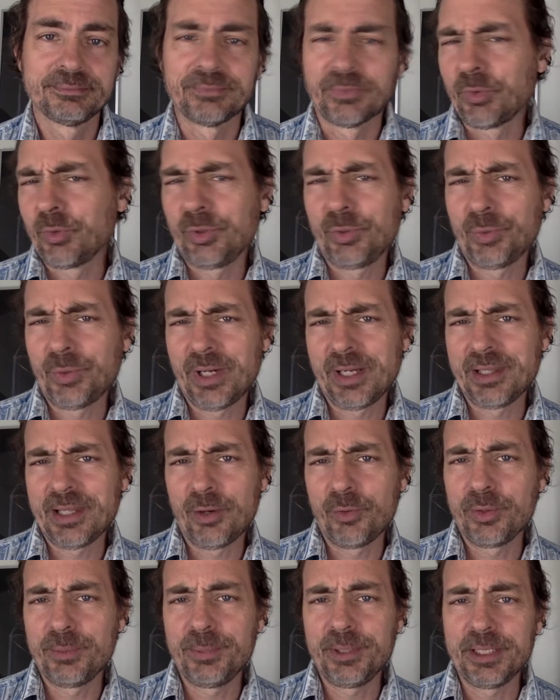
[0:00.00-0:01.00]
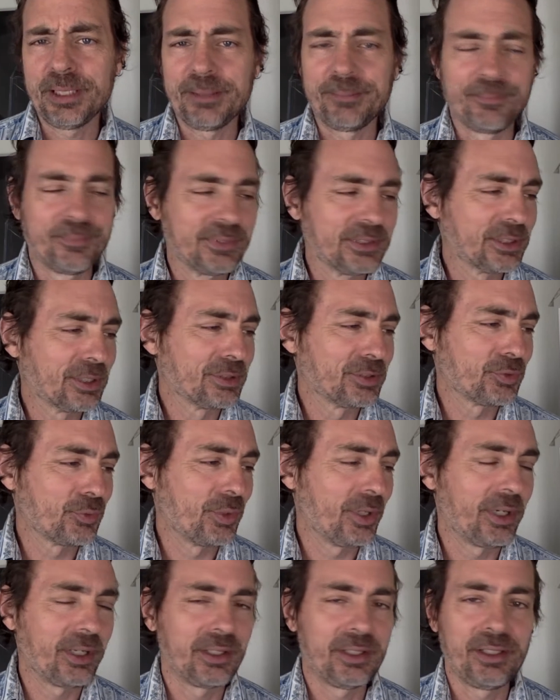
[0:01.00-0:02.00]
Wonder why that would be. It's because
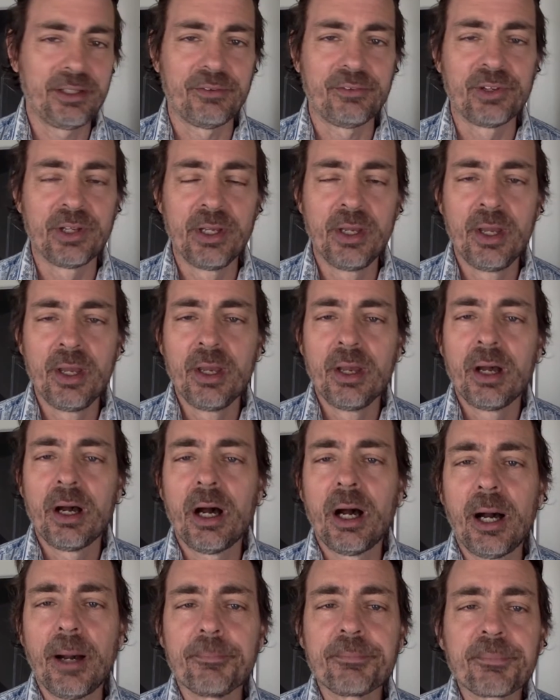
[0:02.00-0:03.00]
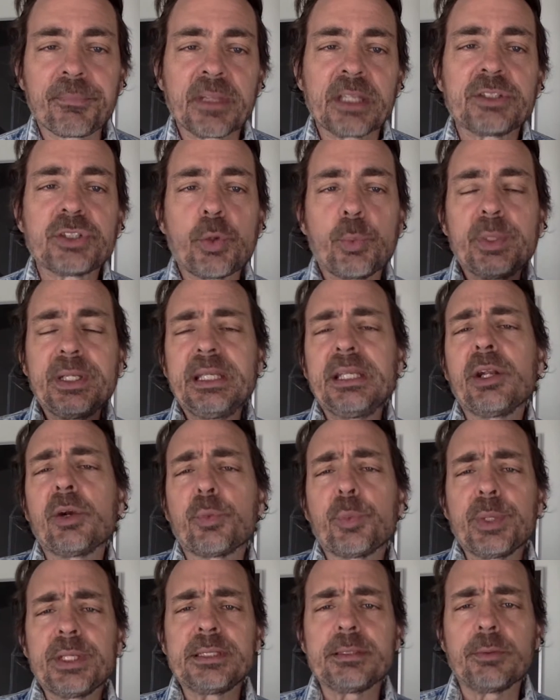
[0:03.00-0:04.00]
where I live. So we need
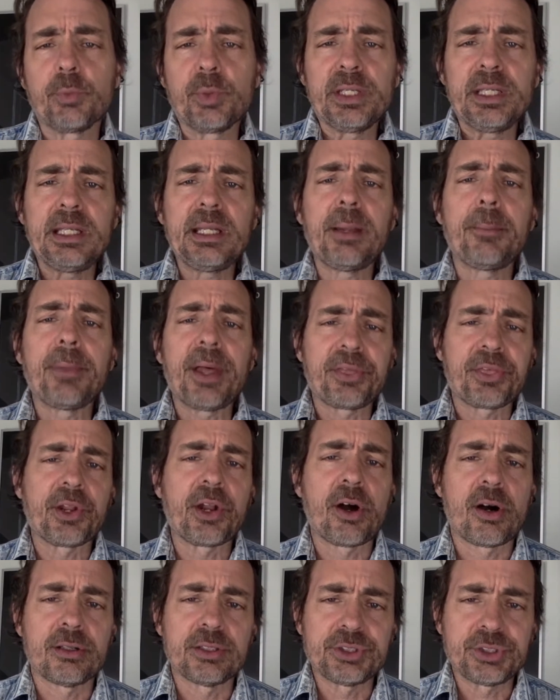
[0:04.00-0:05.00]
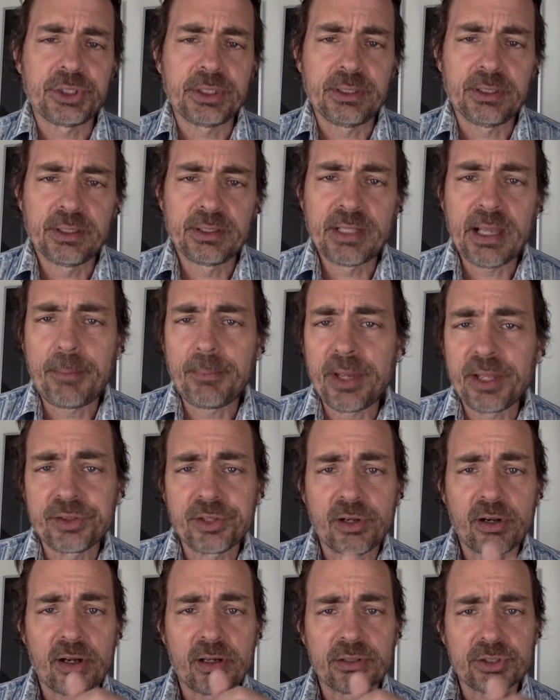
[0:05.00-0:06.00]
a methodology. That
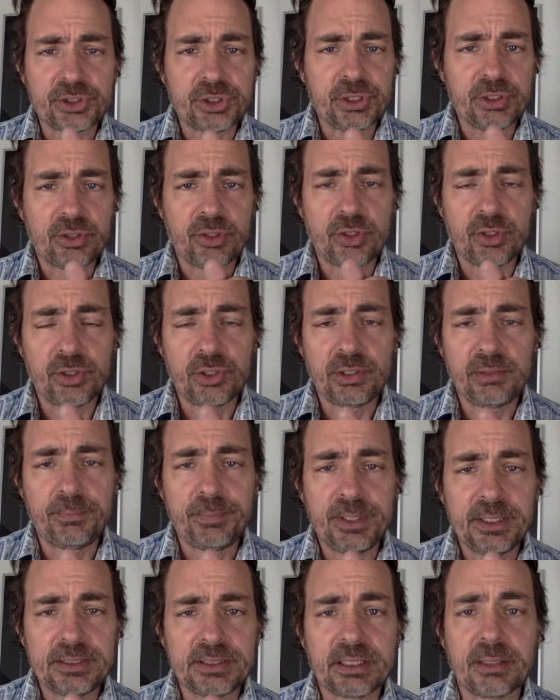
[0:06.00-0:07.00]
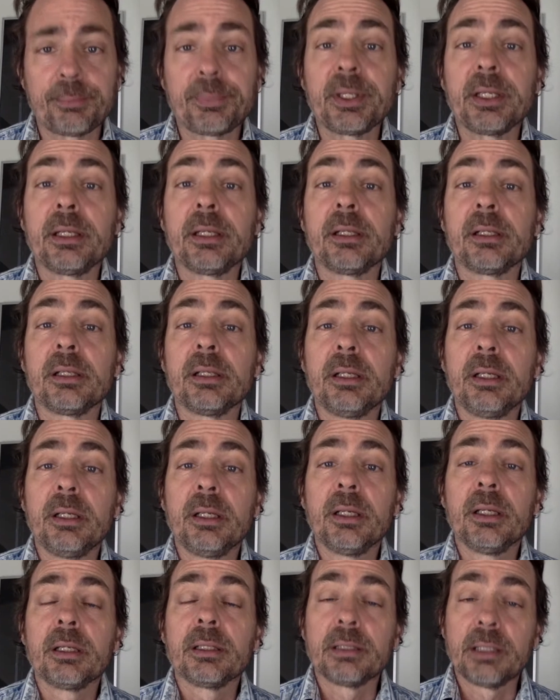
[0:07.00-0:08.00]
methodology could be something
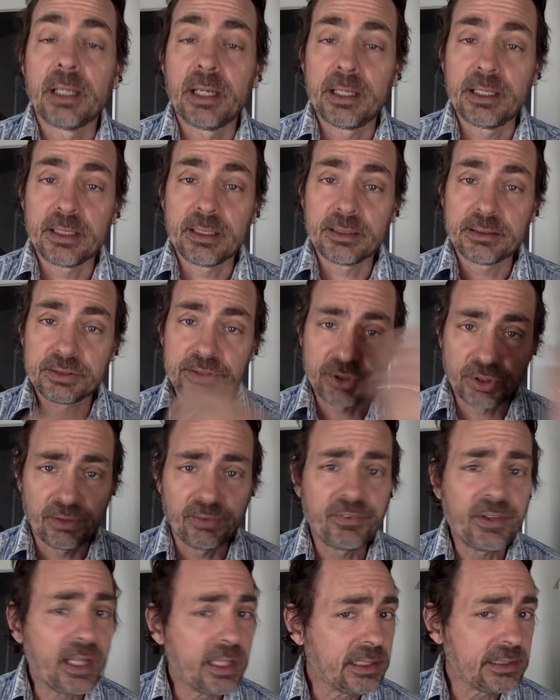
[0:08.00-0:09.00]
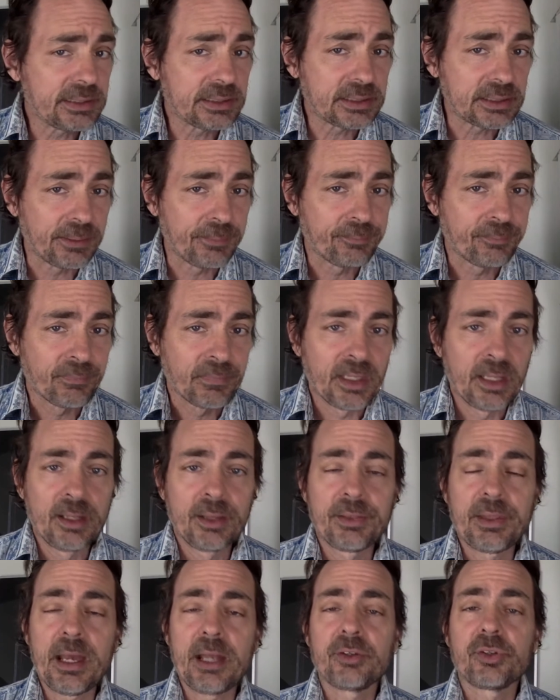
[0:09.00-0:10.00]
like surveys.
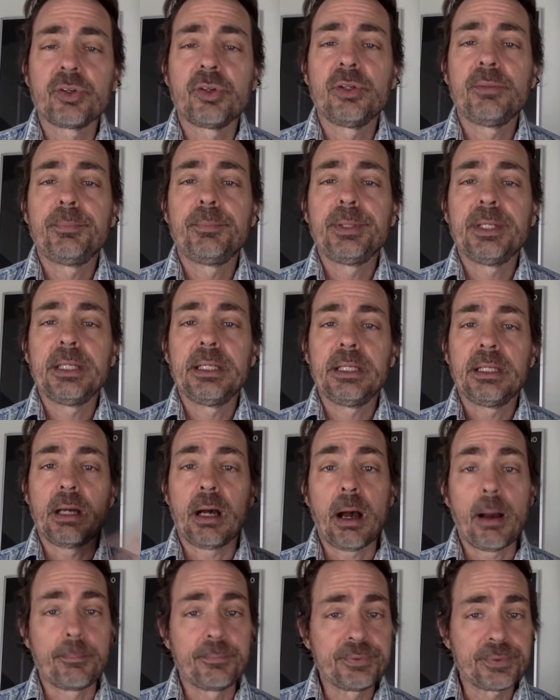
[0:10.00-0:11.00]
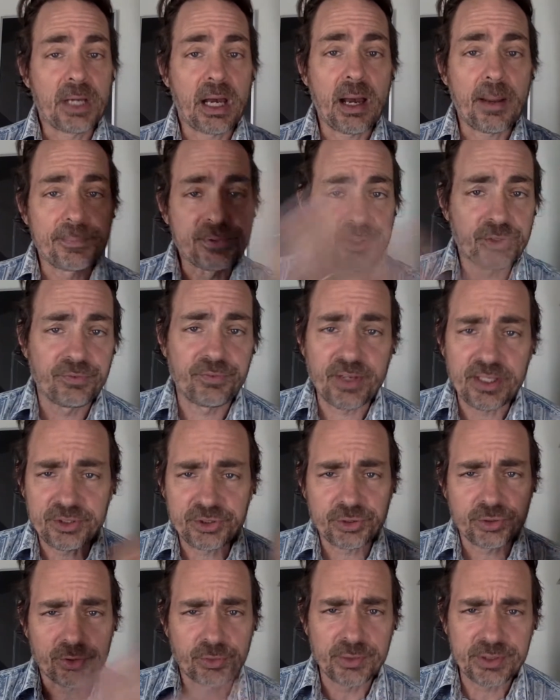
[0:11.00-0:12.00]
That could be
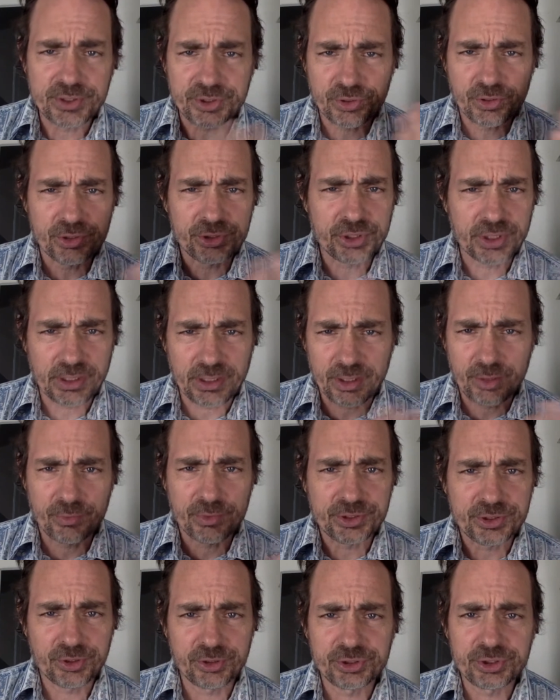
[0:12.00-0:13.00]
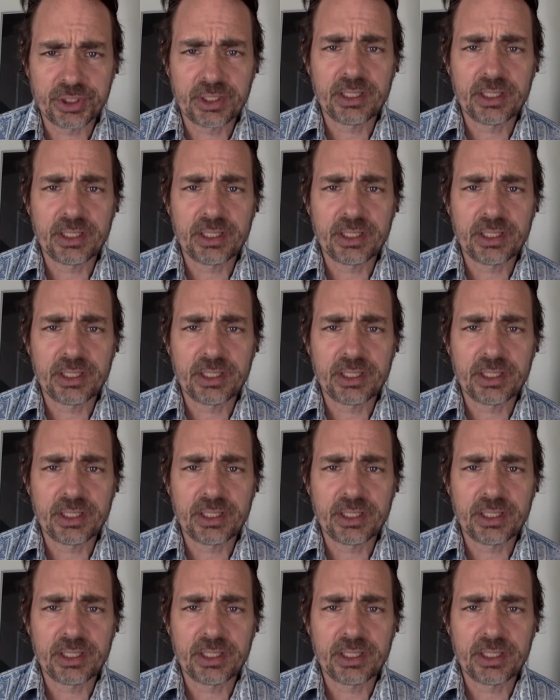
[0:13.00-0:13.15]
observational research, the kind of research that